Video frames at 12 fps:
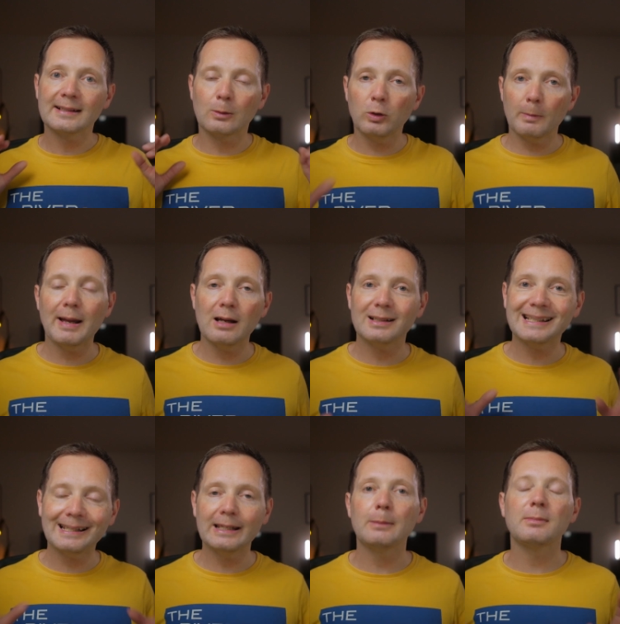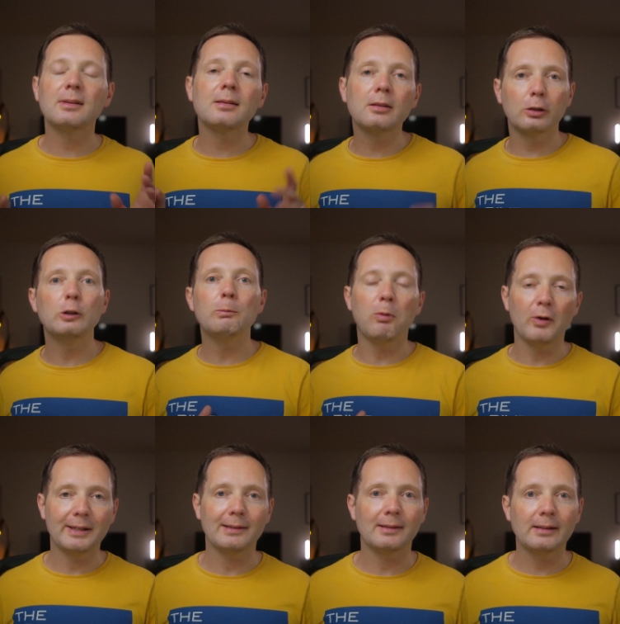So what about Teams
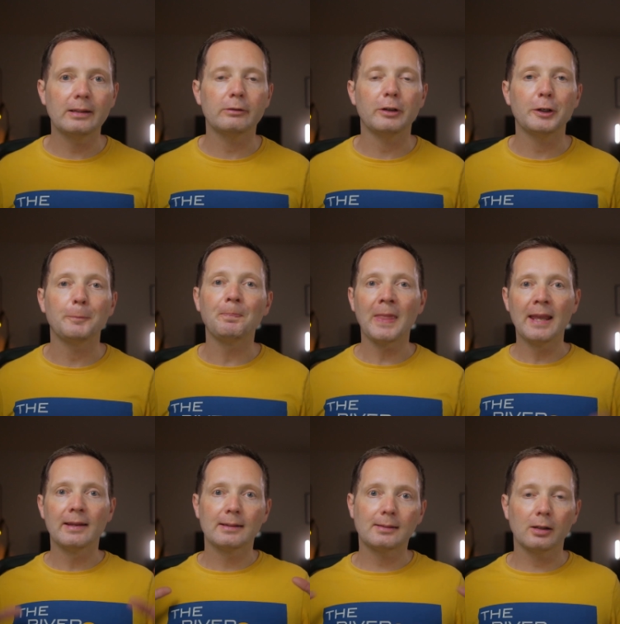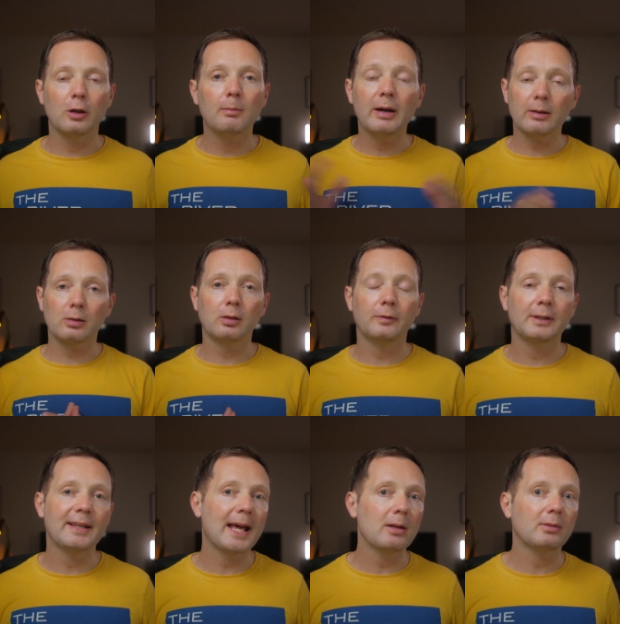2.0? So Microsoft
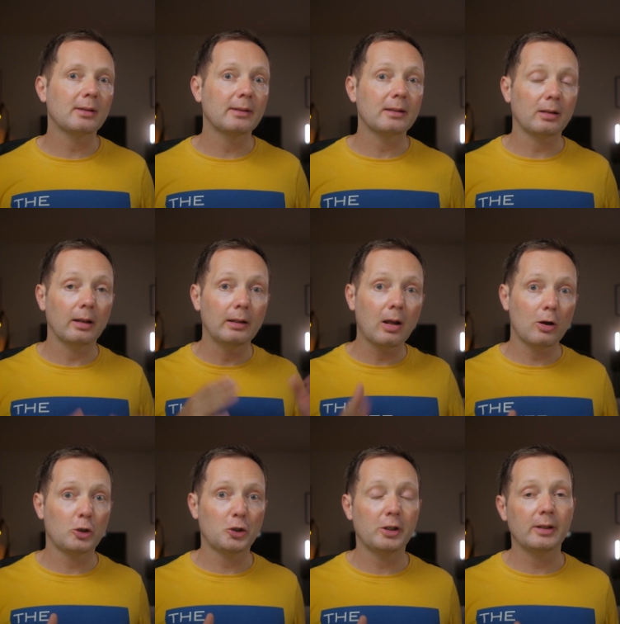announced this last